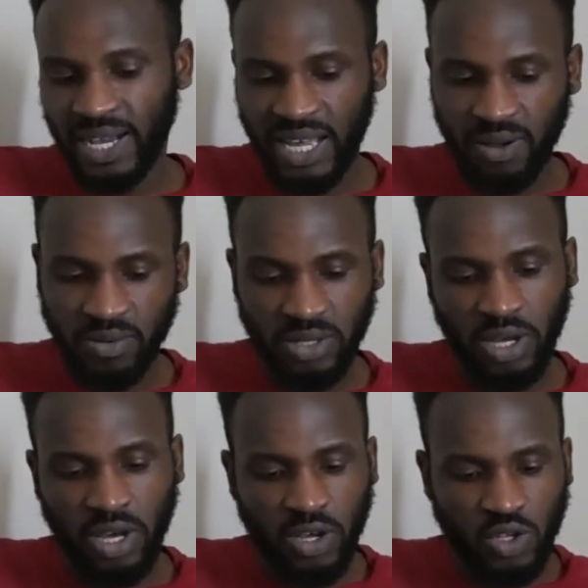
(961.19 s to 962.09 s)
account.
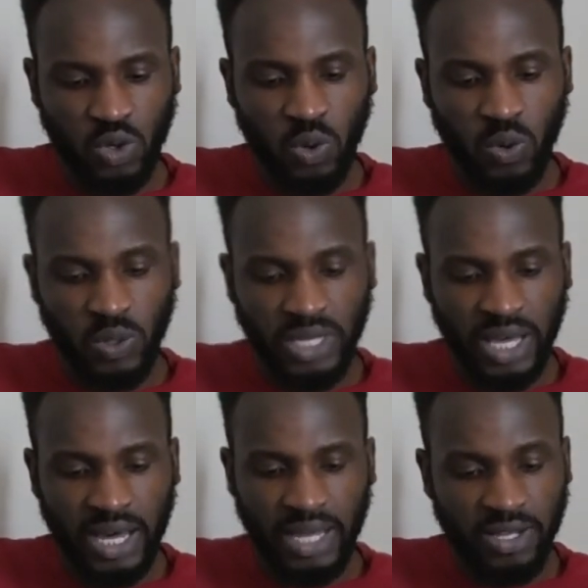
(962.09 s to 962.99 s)
So
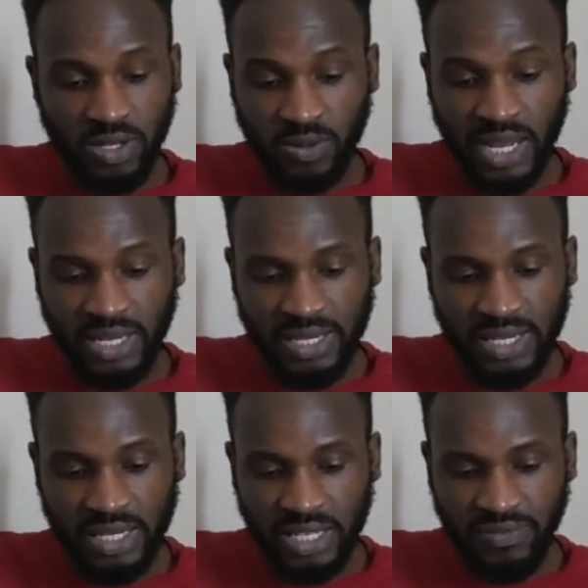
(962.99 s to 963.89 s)
yeah, so that is
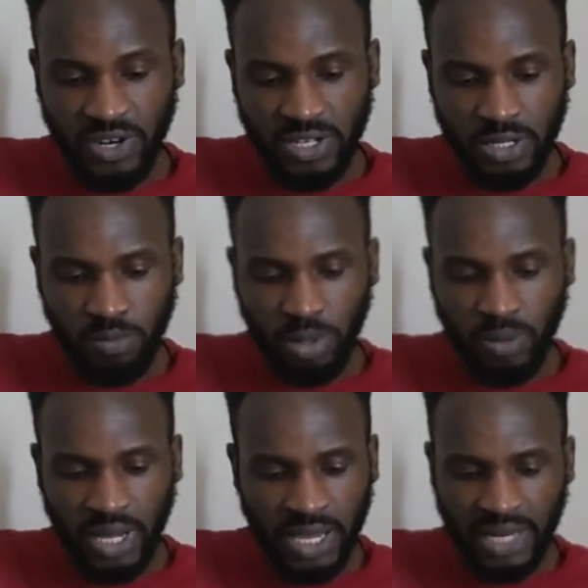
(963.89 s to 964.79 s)
it. It's very
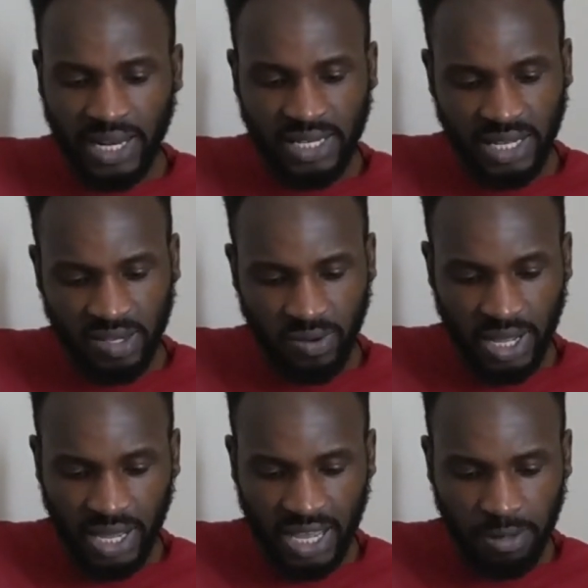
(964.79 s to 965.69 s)
simple, and that is how you
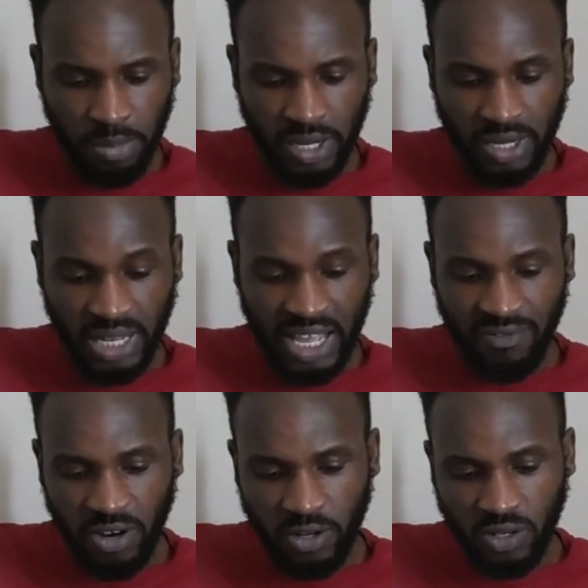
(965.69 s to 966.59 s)
can get paid. They
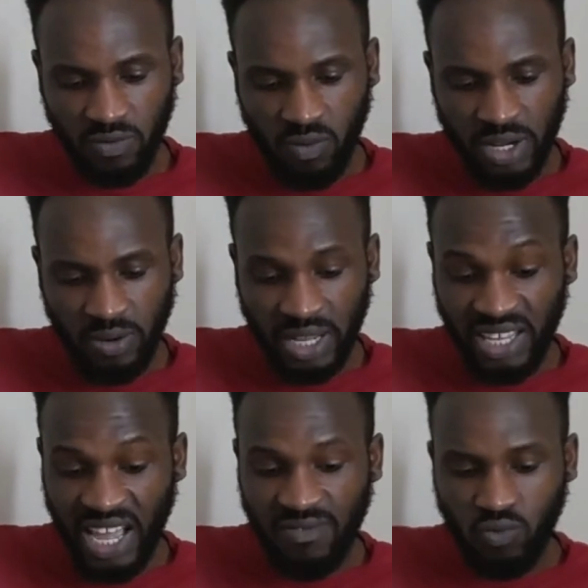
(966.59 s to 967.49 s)
have a lot of ways. You
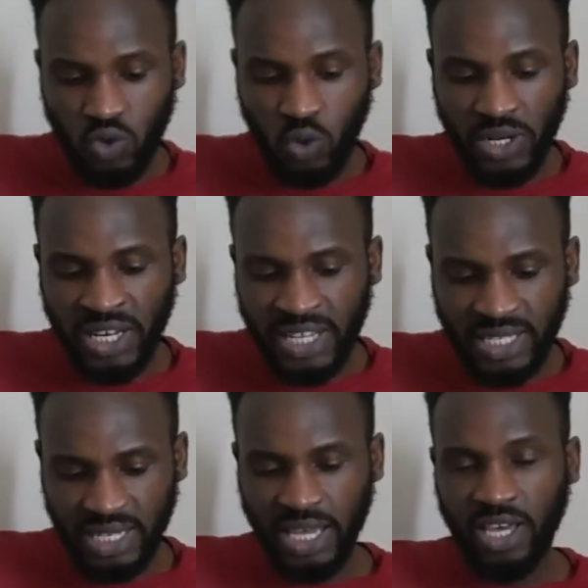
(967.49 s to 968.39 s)
can even
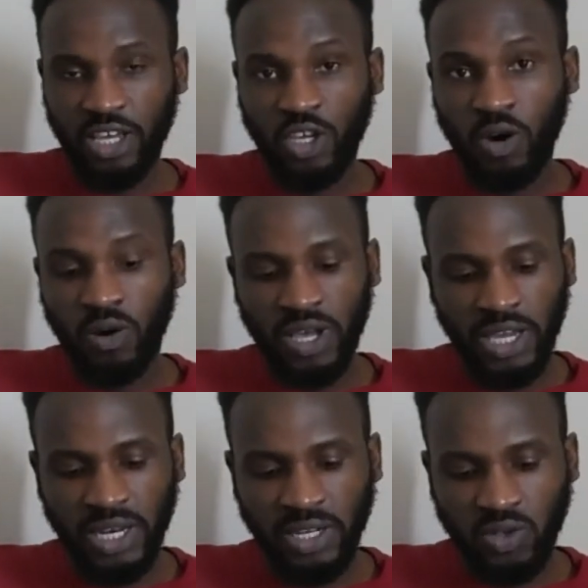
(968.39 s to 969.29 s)
donate your
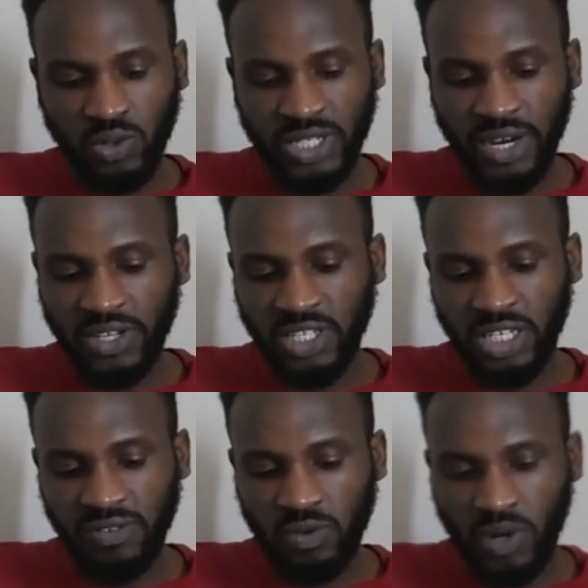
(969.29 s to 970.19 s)
earning to charity.
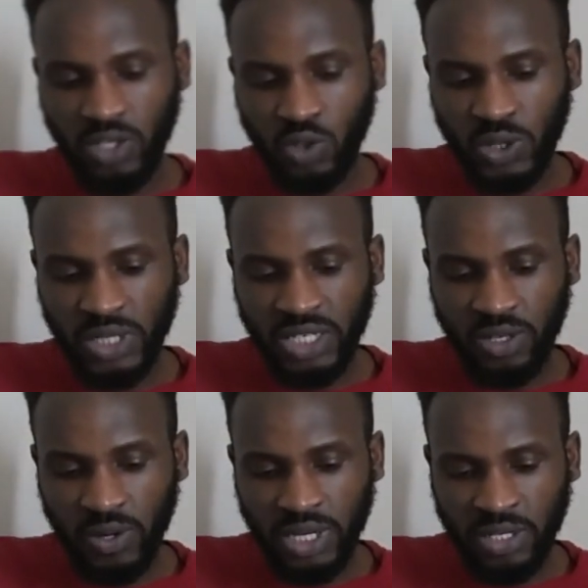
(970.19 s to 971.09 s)
If you want to donate
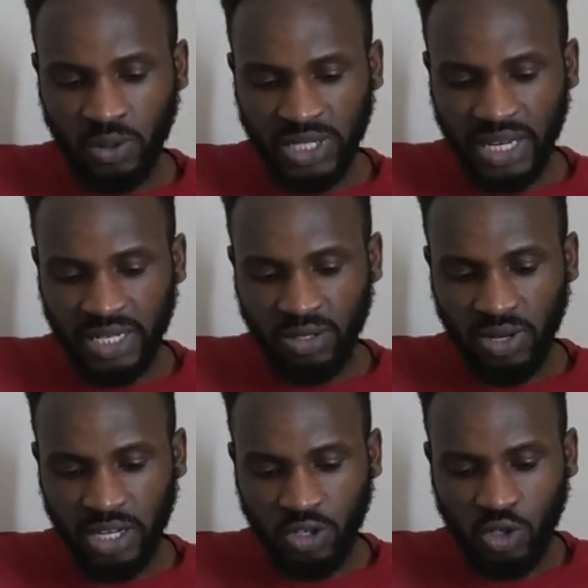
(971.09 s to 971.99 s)
your earning to charity, you
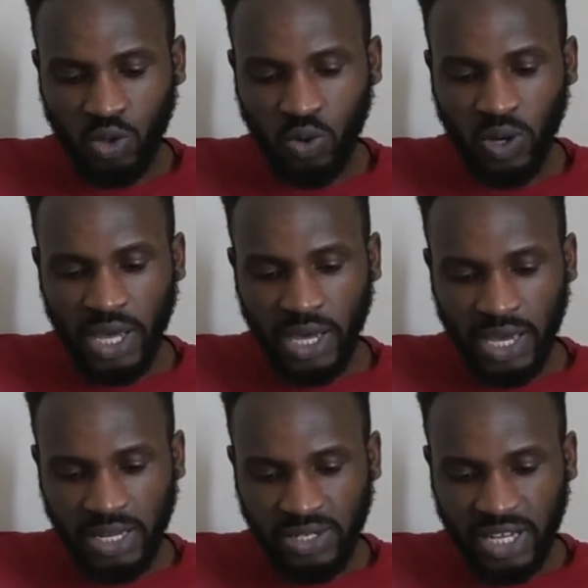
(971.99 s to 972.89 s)
can just go
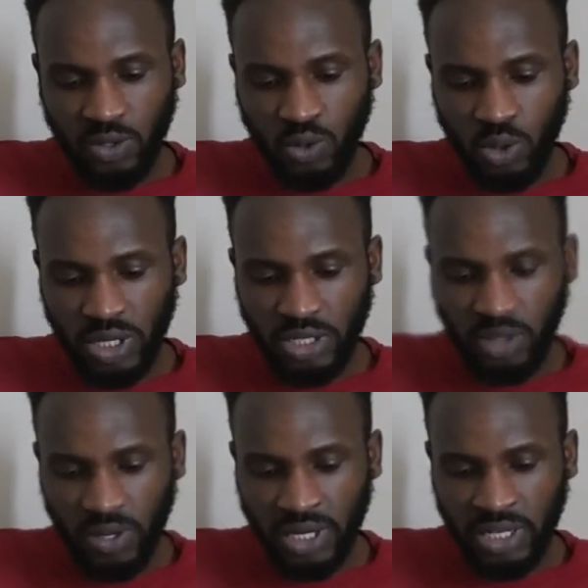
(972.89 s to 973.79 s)
and try to donate
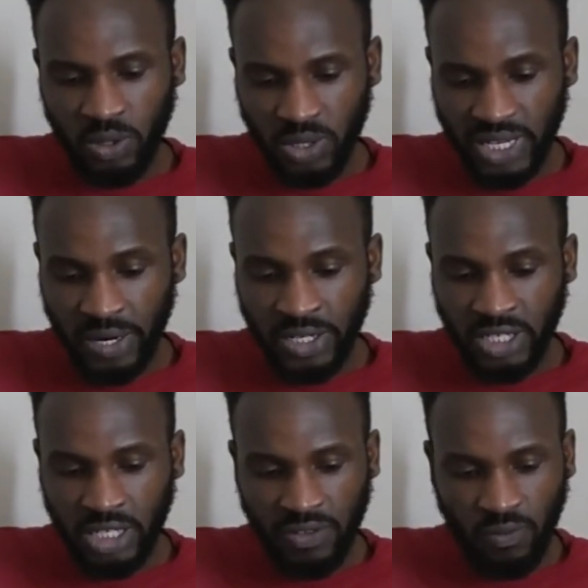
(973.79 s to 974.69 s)
your earning to
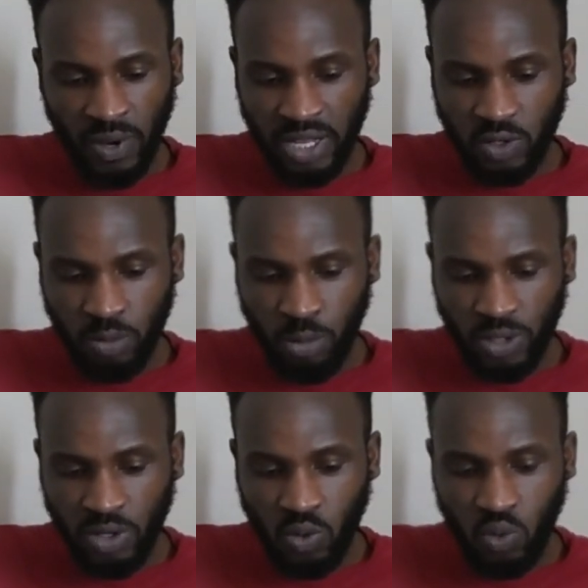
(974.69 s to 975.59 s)
charity if you are
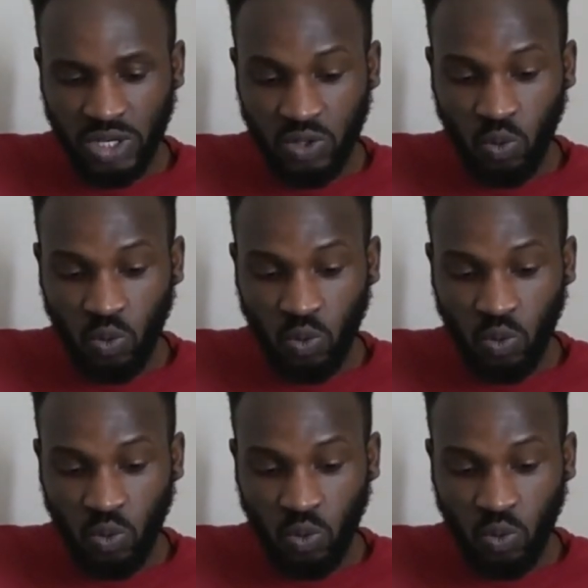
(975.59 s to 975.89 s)
somebody who is